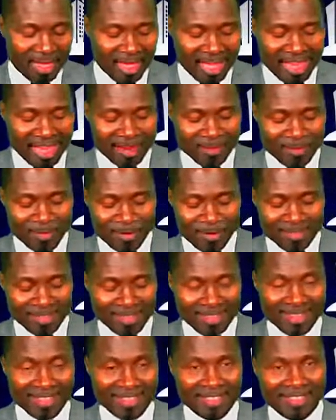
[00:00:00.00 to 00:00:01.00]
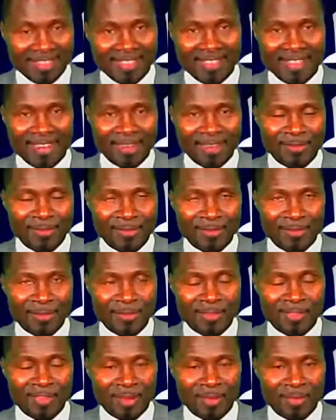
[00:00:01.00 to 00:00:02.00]
in most cases there are
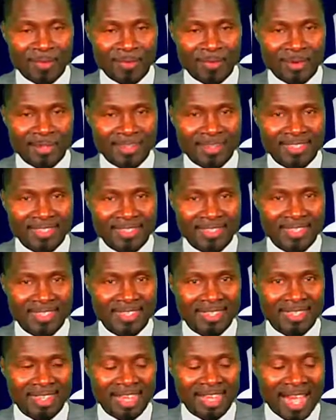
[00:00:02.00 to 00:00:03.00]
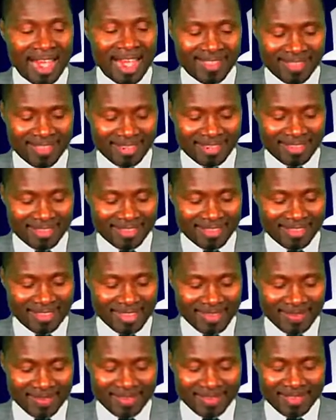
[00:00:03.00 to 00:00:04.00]
two separate assets.
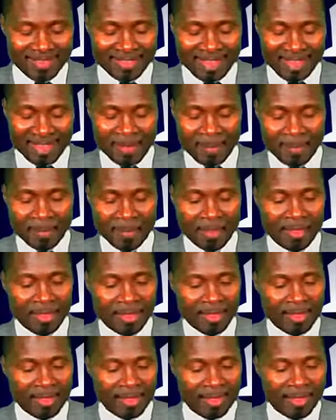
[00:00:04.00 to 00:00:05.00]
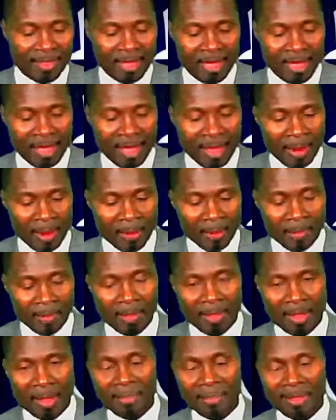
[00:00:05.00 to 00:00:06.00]
There is a
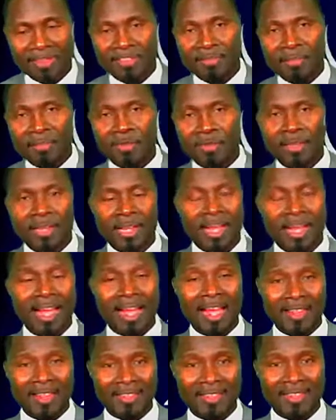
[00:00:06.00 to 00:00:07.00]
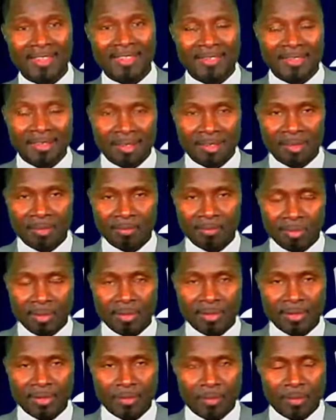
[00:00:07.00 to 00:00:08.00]
matrimonial asset
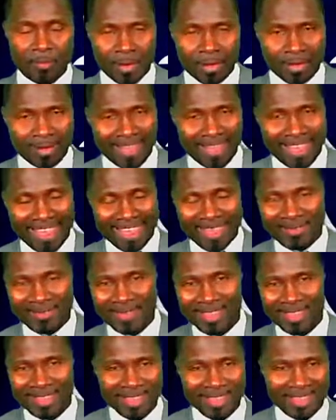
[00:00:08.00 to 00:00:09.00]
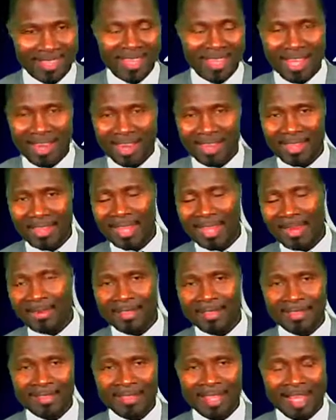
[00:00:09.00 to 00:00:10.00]
brought over time, and
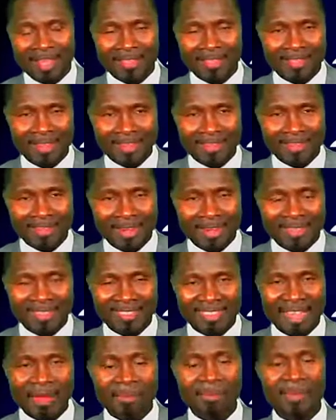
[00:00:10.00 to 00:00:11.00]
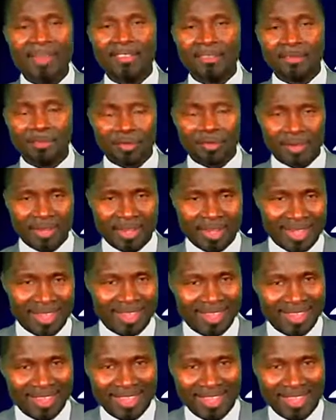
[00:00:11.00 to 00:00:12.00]
there is asset that is non-matrimonial.